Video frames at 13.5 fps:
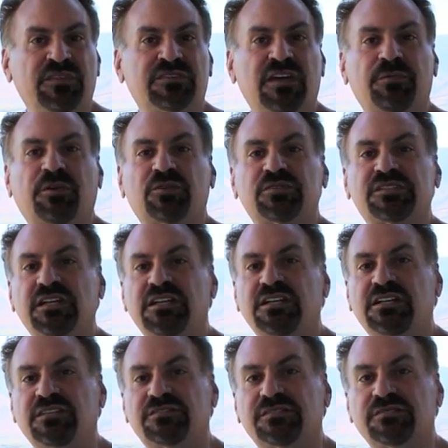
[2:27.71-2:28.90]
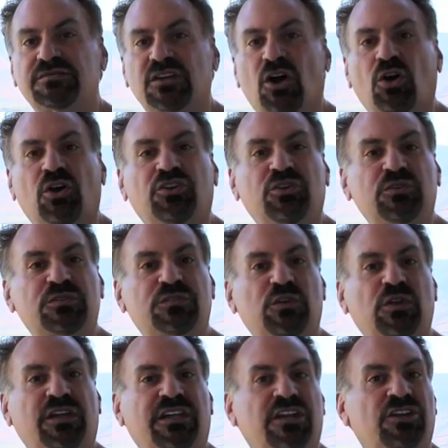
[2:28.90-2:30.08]
Topical skin adhesives are
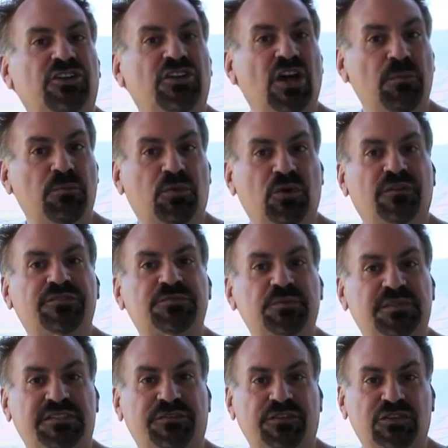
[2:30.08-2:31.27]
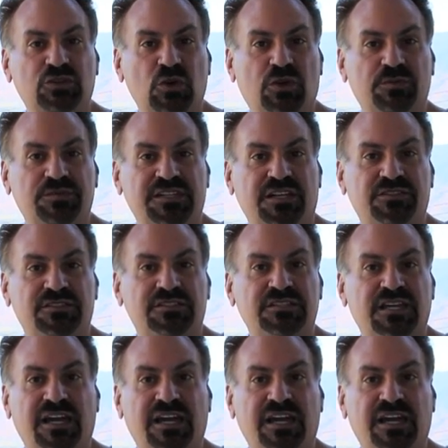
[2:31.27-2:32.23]
useful in a number of specific circumstances